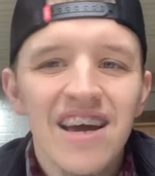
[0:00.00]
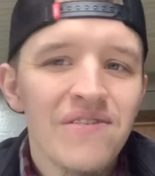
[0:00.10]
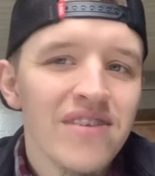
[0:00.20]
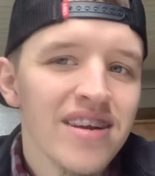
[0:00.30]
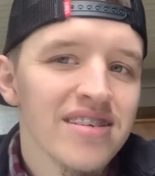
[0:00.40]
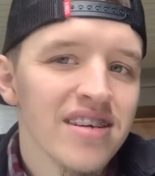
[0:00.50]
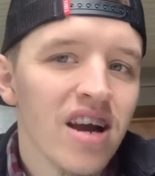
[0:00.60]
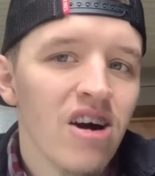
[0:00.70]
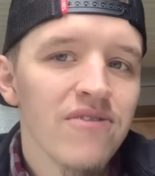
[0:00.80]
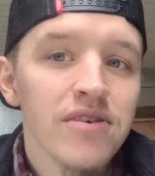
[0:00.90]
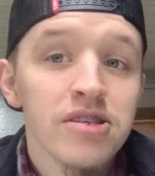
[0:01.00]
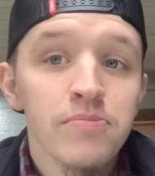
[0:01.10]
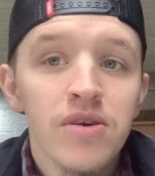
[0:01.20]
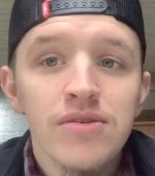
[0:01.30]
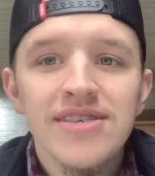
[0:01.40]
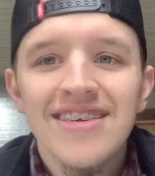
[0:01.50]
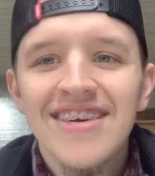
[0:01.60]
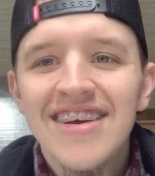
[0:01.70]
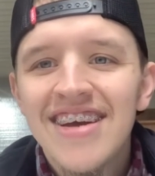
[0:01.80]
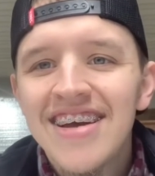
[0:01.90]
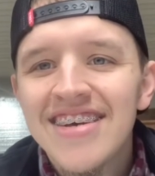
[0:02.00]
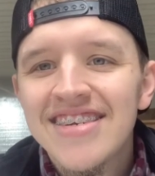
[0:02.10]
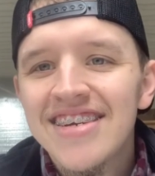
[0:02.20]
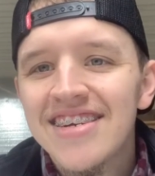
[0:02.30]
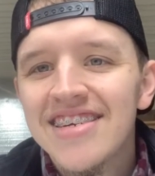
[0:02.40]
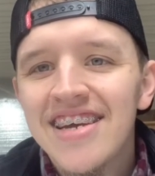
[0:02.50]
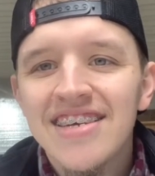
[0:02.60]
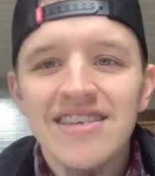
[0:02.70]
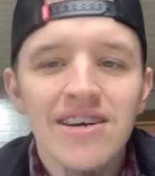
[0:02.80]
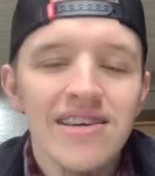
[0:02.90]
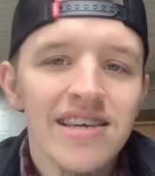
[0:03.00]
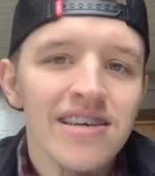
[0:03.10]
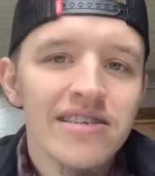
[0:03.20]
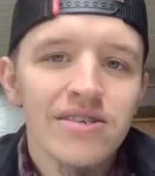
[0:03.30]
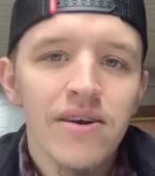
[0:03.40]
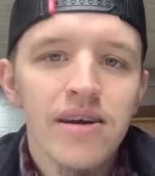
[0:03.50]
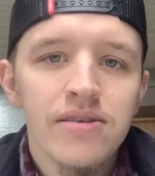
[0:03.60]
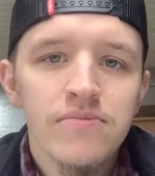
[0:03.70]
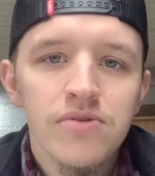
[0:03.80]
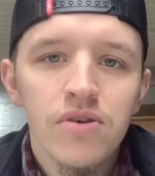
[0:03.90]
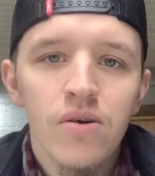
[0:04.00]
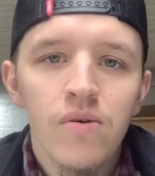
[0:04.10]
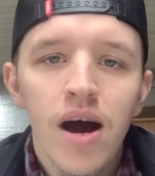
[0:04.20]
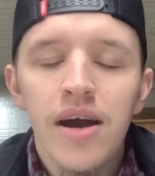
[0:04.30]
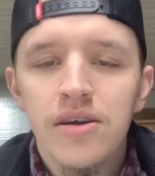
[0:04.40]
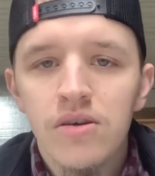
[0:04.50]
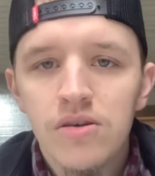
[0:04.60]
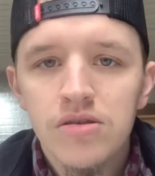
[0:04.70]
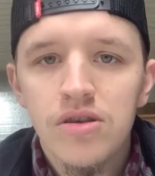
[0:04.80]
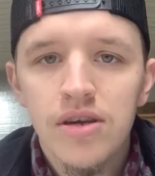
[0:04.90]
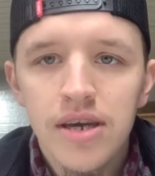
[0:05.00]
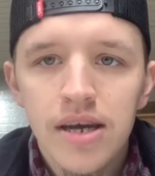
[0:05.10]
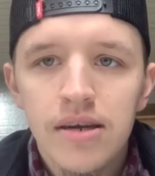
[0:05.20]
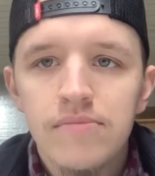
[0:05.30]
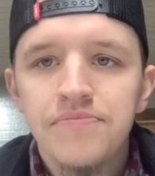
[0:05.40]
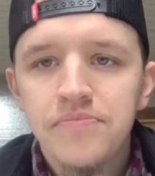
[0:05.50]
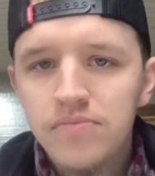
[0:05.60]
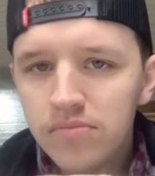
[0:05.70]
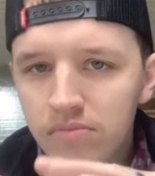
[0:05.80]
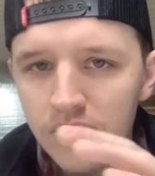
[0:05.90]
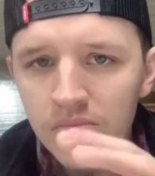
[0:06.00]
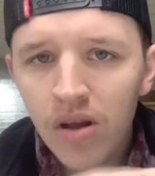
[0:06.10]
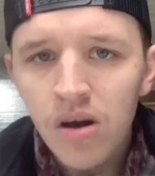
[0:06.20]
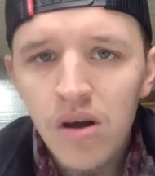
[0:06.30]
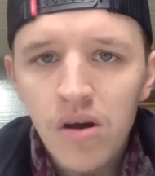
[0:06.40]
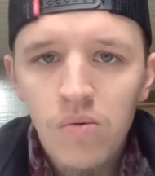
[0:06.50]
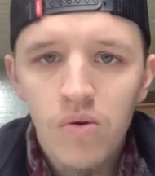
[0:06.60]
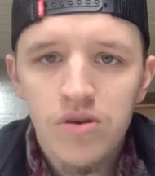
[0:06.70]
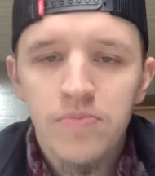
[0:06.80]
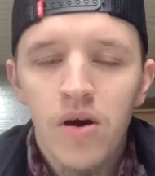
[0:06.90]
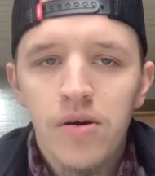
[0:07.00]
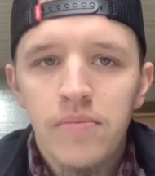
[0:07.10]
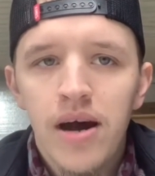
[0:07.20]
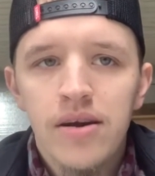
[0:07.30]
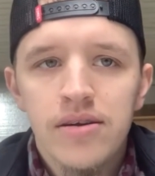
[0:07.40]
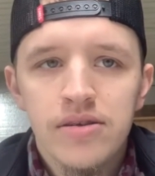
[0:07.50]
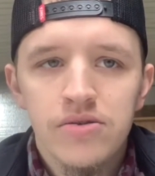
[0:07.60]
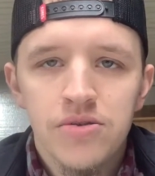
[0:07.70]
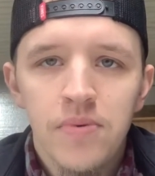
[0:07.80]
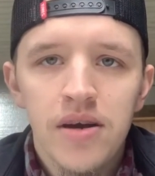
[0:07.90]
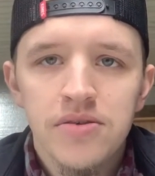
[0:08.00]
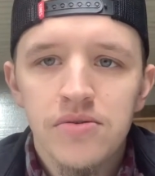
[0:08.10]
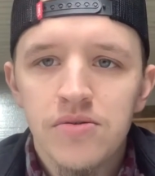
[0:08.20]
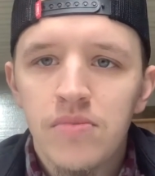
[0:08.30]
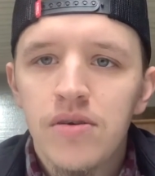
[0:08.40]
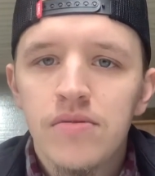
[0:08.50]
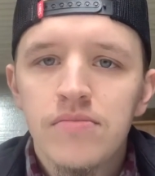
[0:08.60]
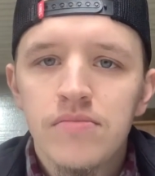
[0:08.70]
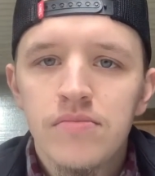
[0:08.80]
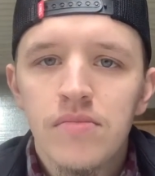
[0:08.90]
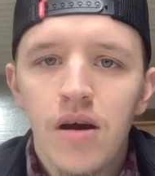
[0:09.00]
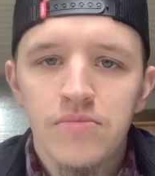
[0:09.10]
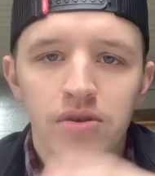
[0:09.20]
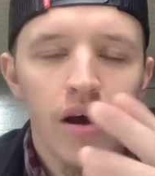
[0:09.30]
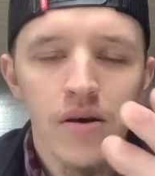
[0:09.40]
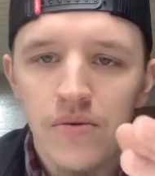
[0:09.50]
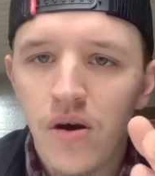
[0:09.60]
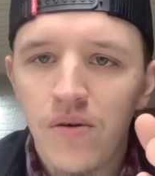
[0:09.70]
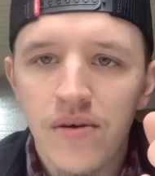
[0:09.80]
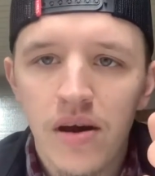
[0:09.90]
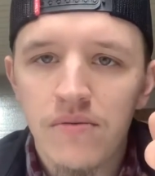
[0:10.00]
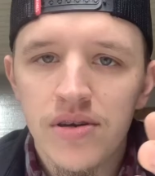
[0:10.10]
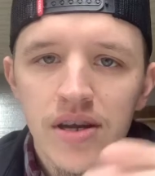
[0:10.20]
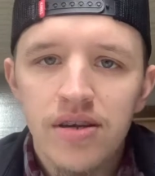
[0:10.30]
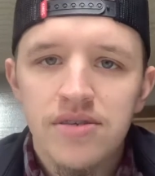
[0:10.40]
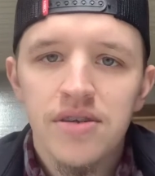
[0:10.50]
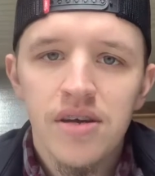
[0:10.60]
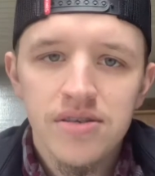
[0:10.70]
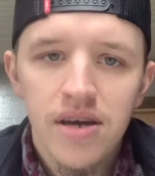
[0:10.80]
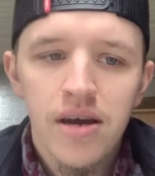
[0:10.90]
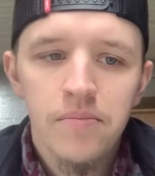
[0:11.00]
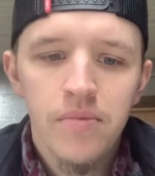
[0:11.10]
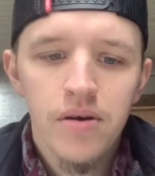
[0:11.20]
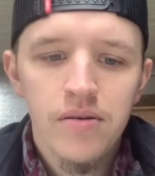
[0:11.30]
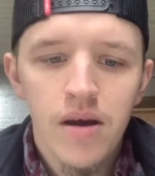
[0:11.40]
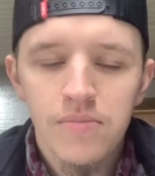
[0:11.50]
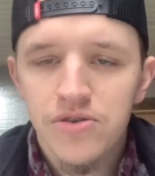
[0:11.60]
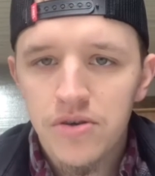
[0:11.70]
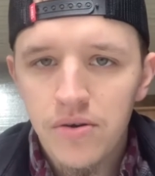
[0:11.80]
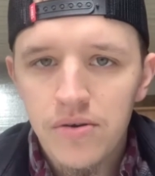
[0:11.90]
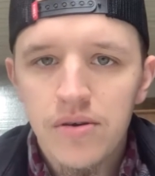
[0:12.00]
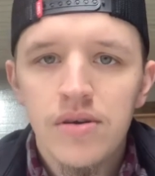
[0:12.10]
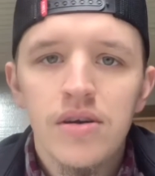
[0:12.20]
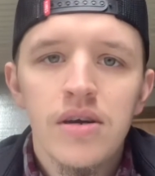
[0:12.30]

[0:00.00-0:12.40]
definitely is a confidence boost, seeing your teeth starting to get straight. So I encourage you to get it. Worst part about it is your spacers, but I don't know if every dentist does that, but I'm sure